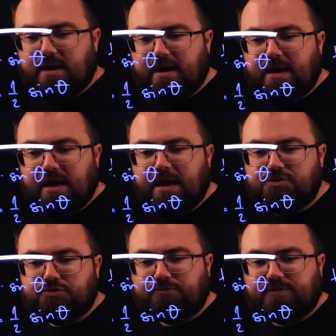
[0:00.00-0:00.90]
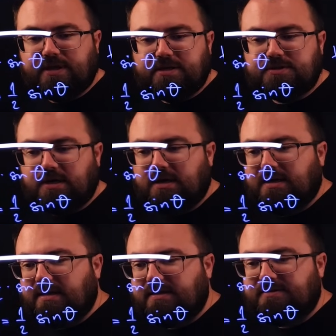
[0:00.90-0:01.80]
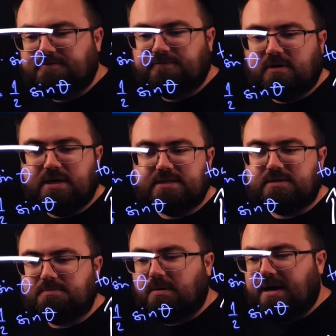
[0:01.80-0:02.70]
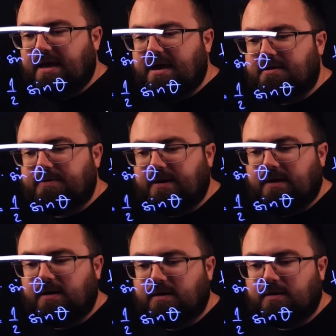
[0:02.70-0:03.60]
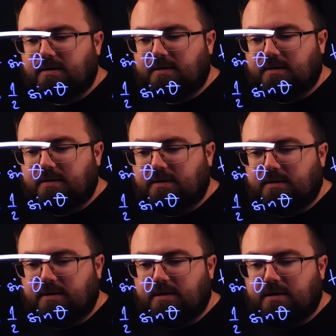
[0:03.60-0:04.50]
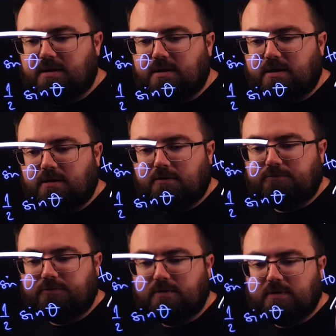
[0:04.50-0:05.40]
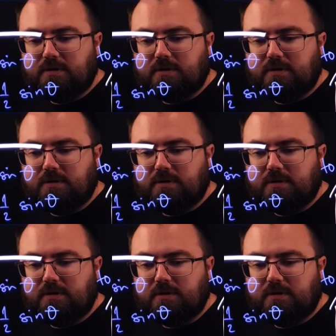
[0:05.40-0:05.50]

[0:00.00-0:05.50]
h of theta divided by area of